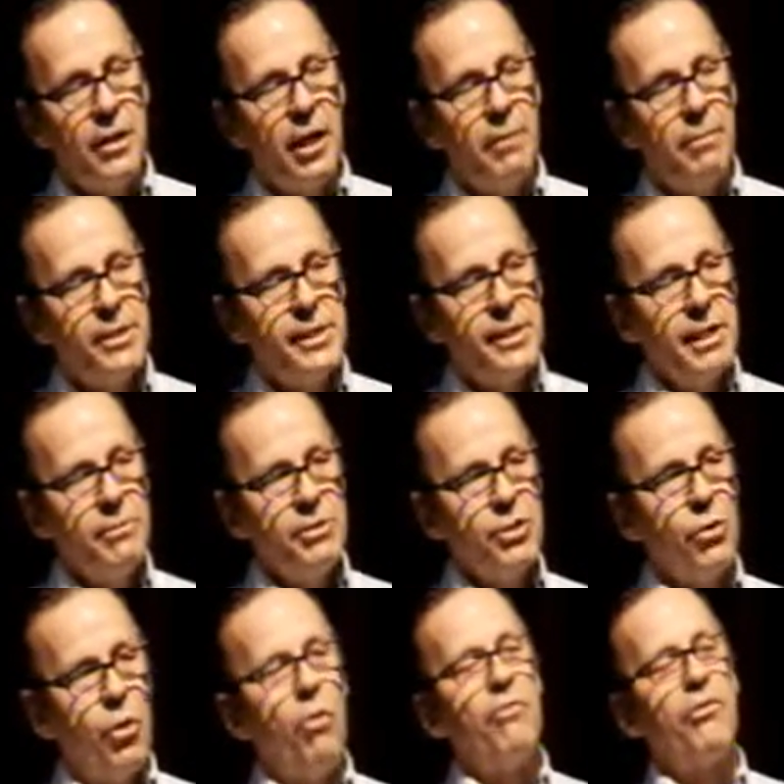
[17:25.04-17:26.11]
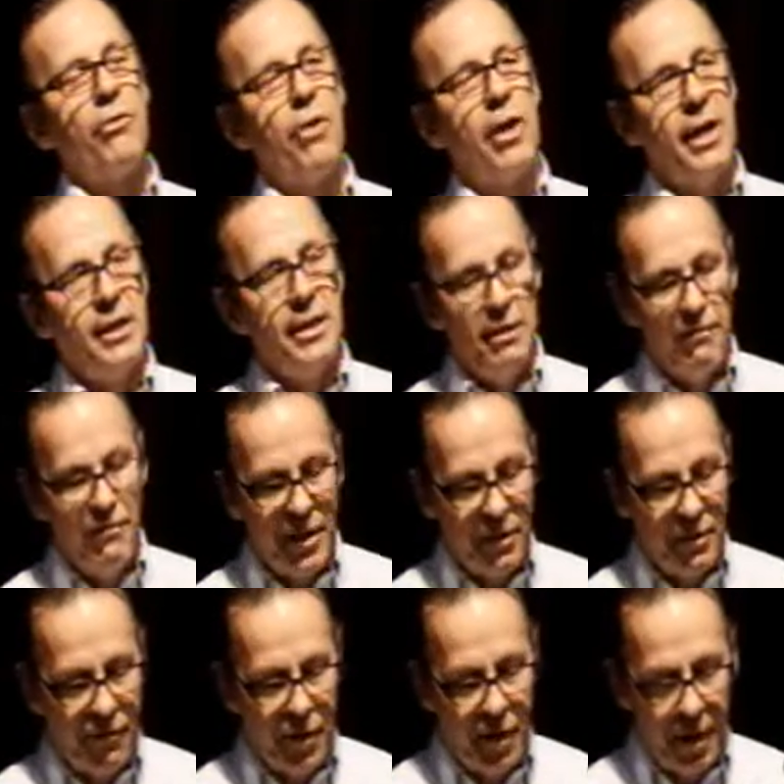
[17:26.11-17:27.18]
type seems to override the
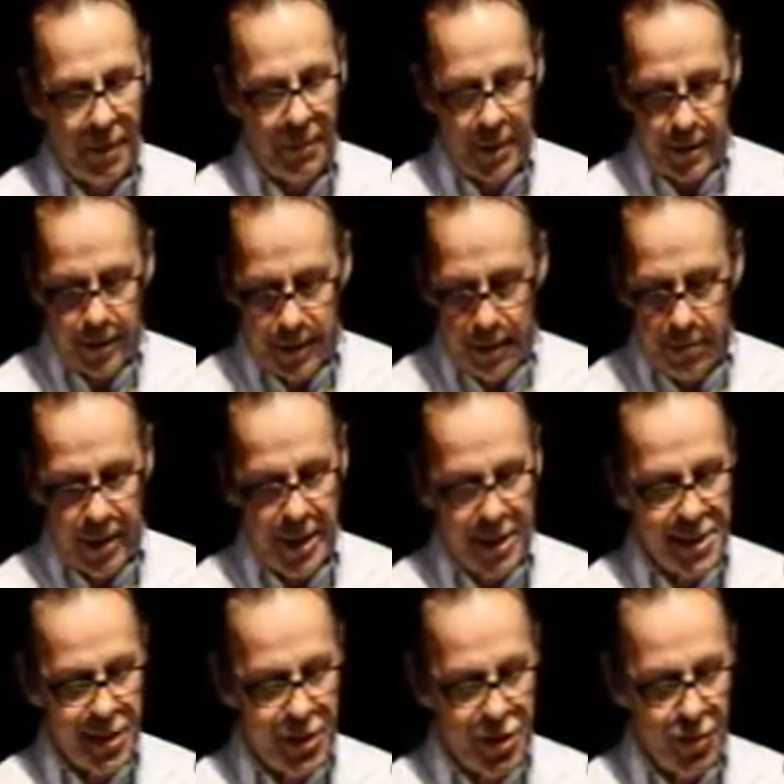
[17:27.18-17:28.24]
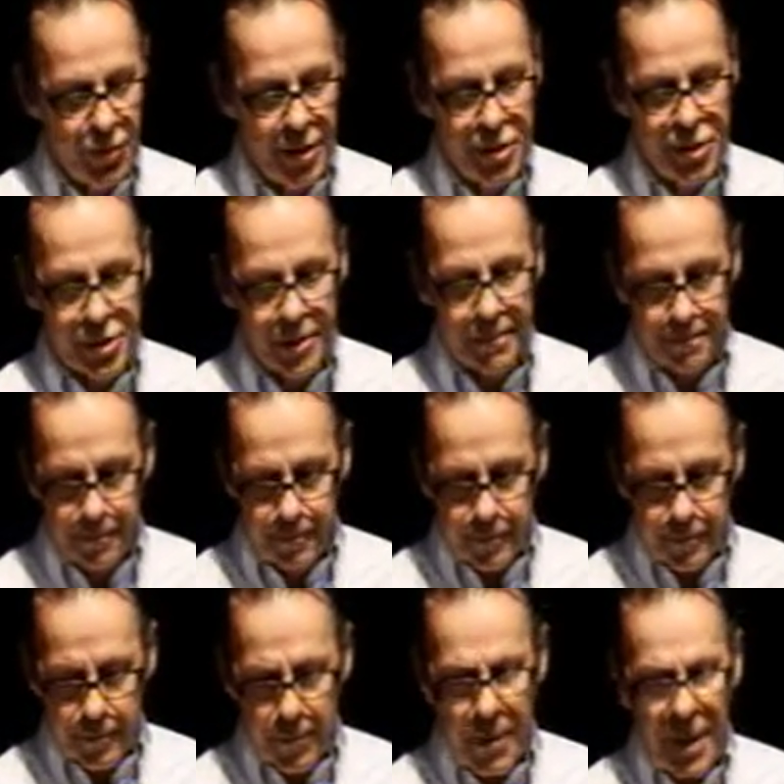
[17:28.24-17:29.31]
effect of climate in many situations.
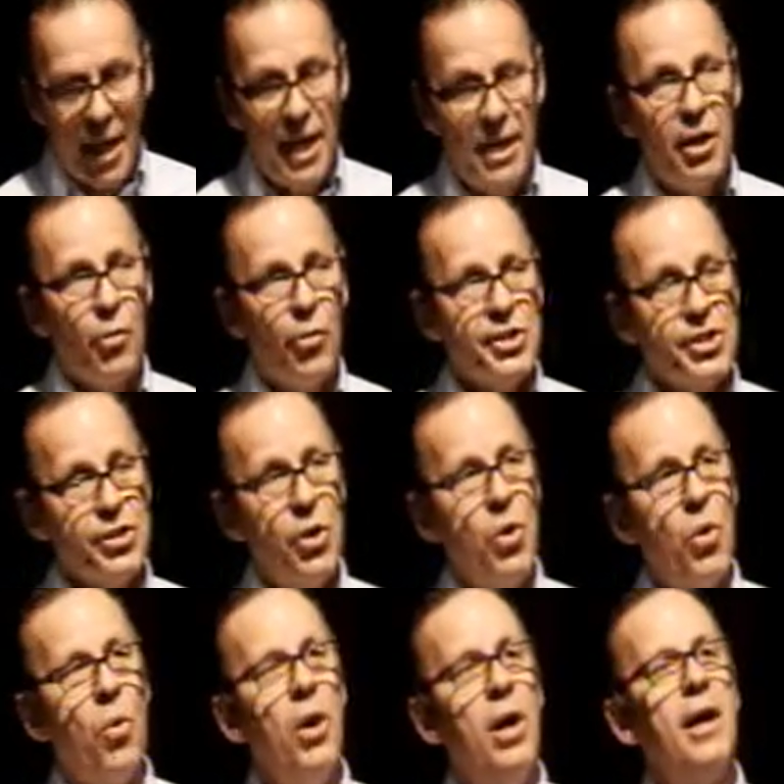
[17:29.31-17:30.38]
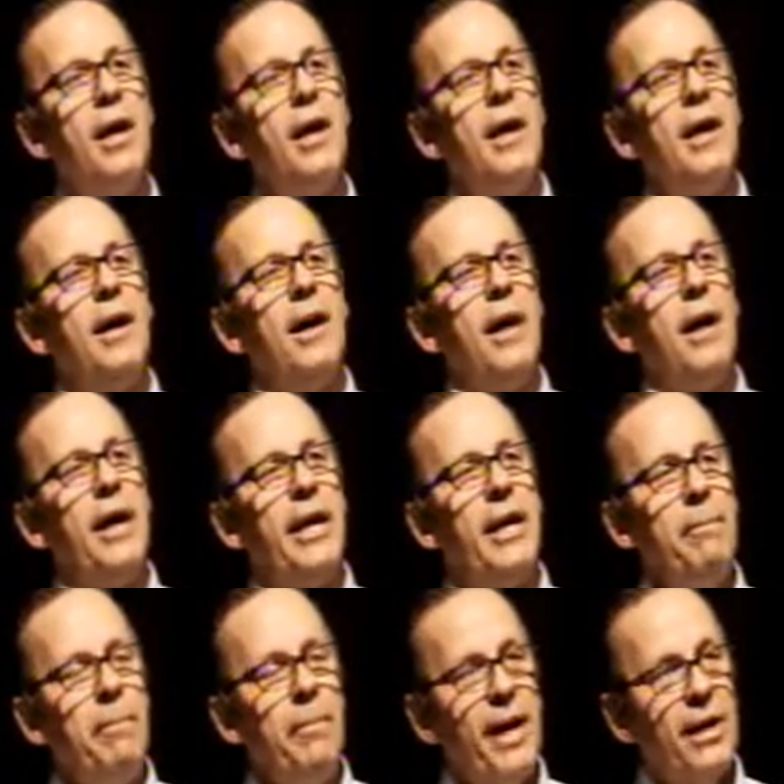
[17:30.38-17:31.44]
And there was no
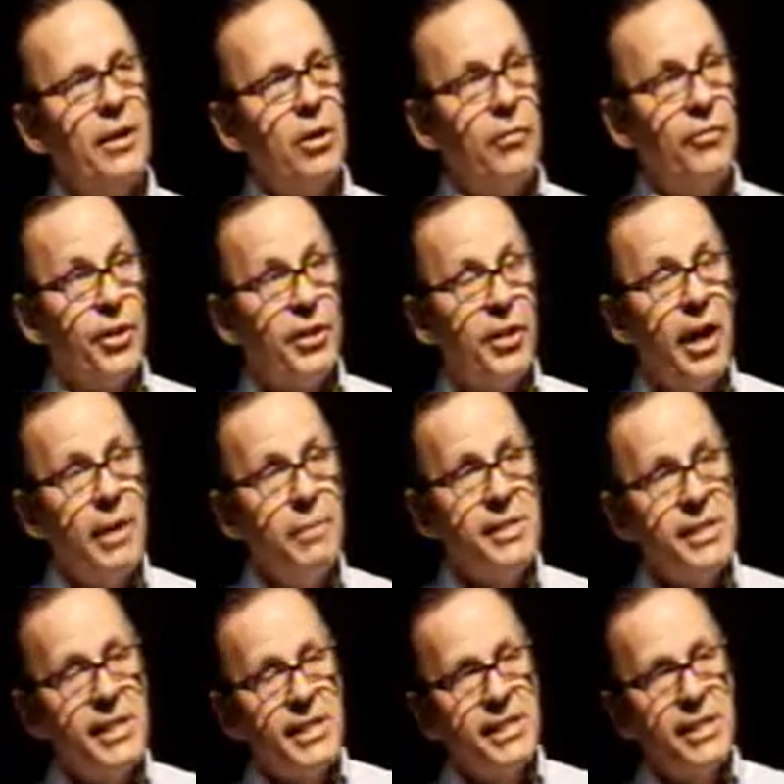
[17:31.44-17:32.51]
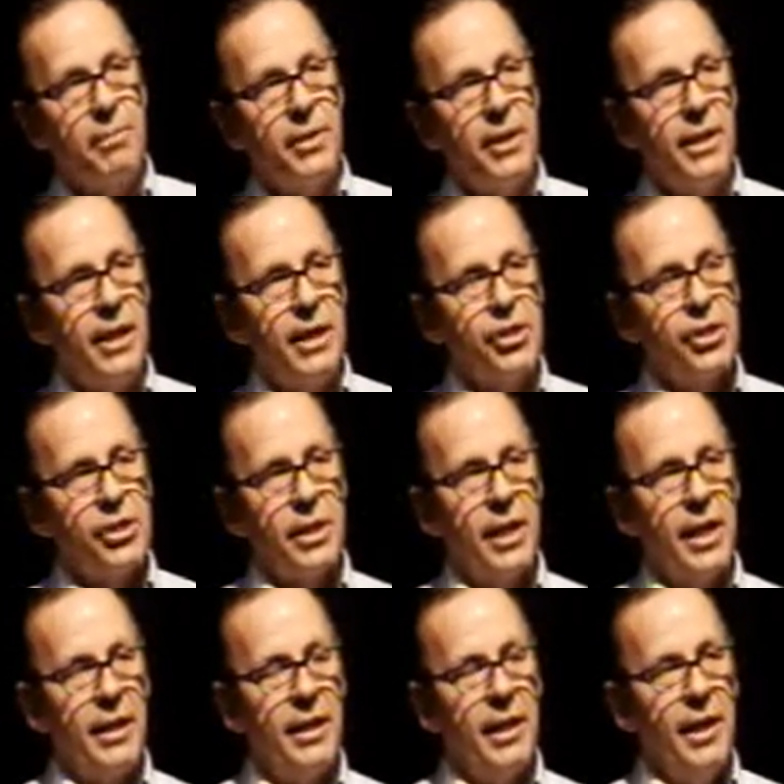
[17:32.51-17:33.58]
impact of the time since
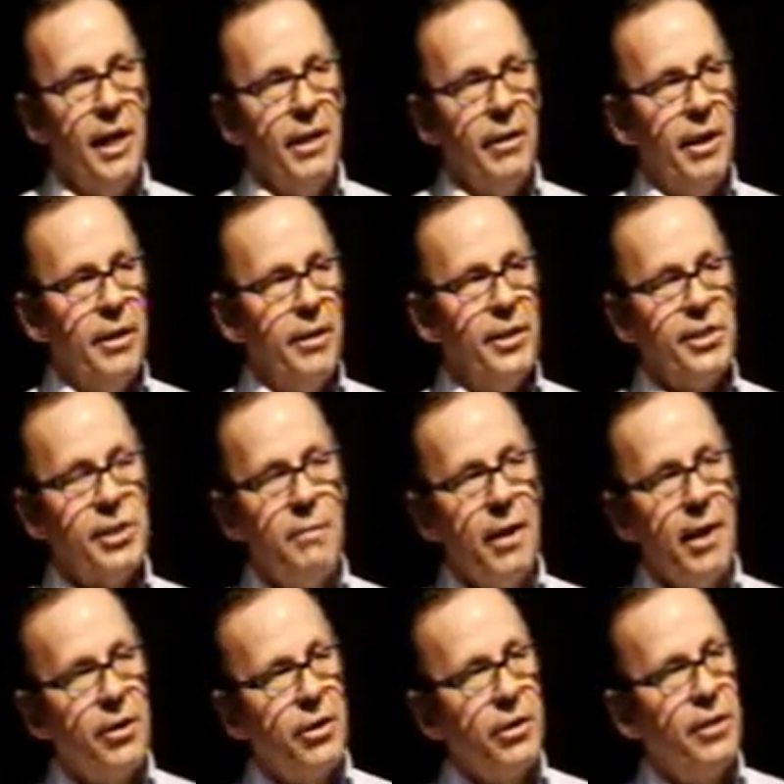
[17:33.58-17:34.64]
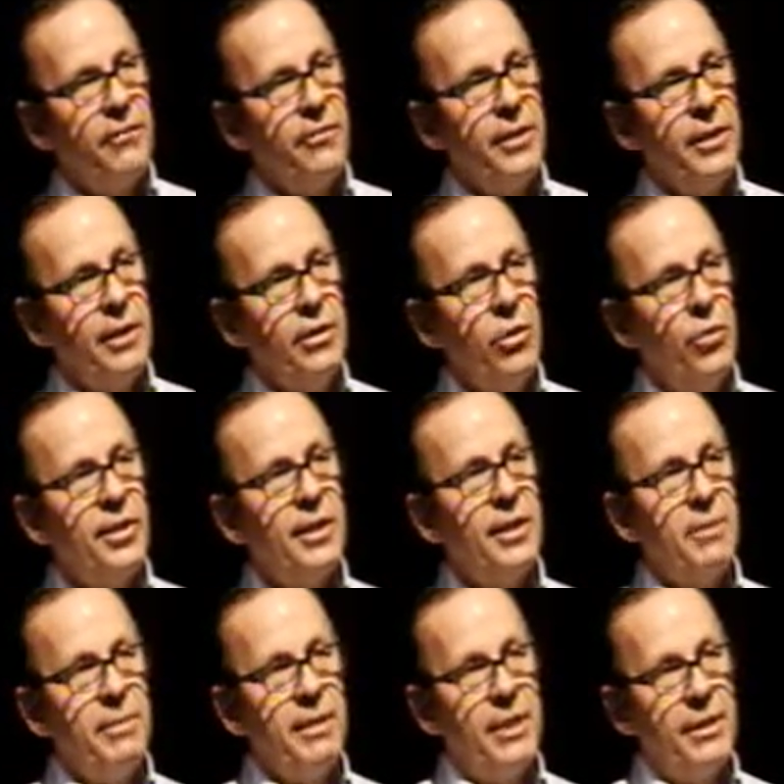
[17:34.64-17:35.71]
application. Like, it doesn't matter if the no-till
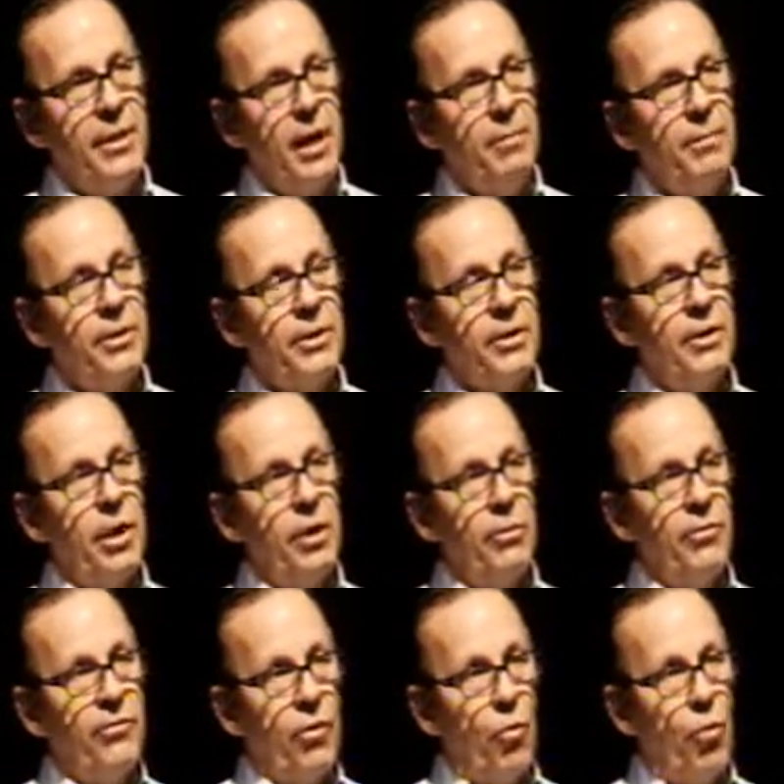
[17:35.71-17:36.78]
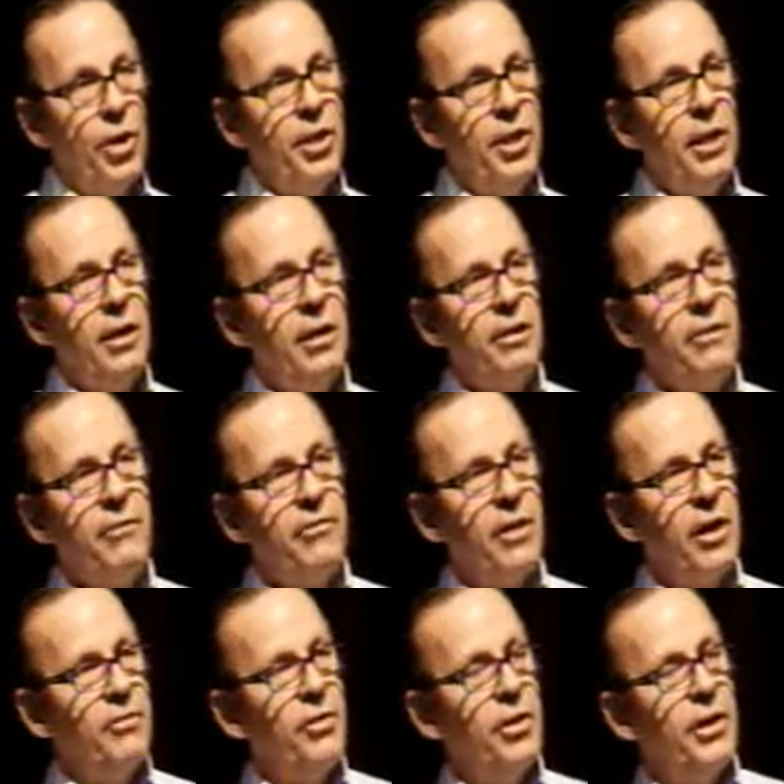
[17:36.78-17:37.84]
had been adopted for 1 year,
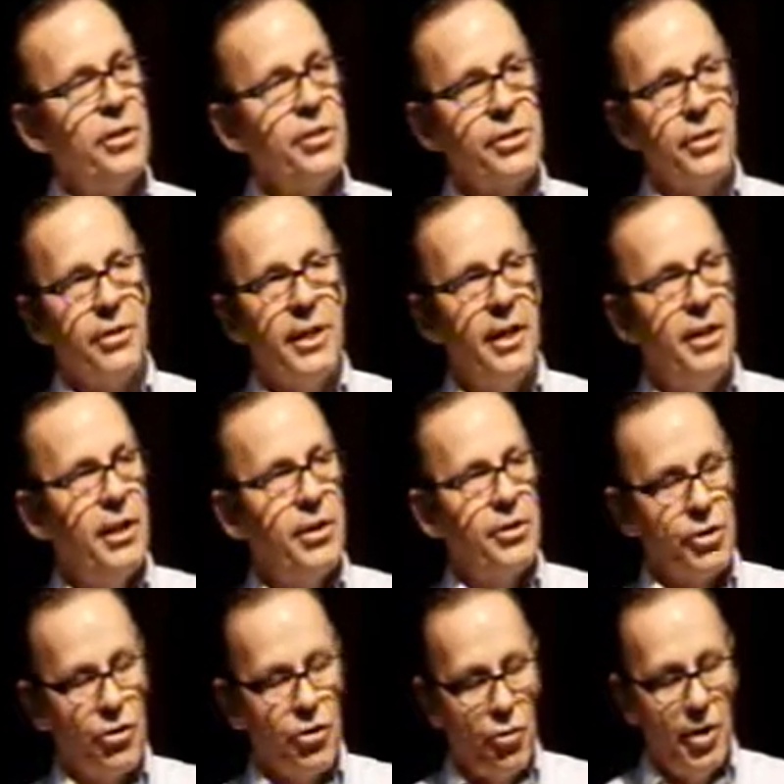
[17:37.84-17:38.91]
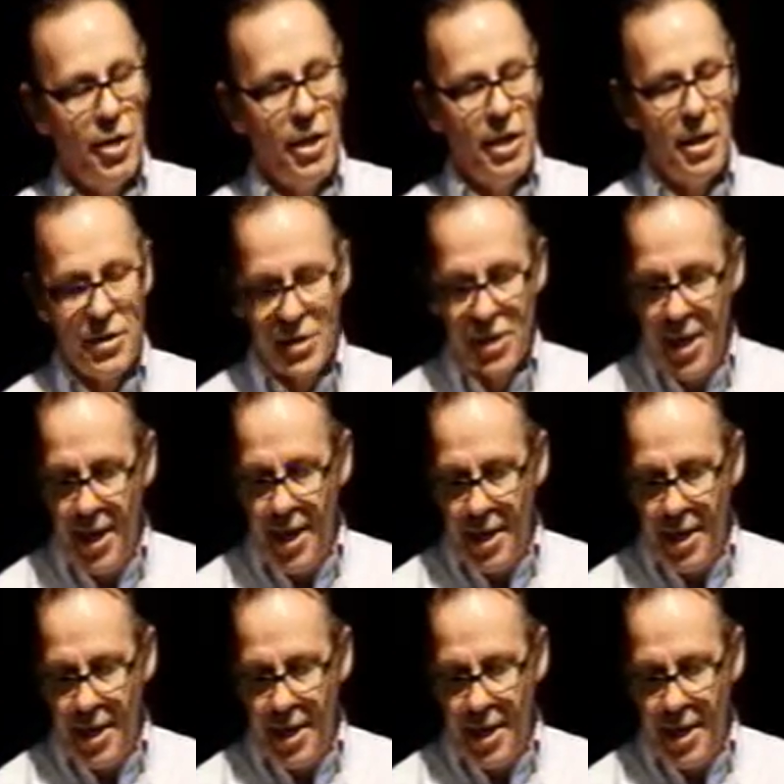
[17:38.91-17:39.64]
5 years, or 10 years, or 20 years.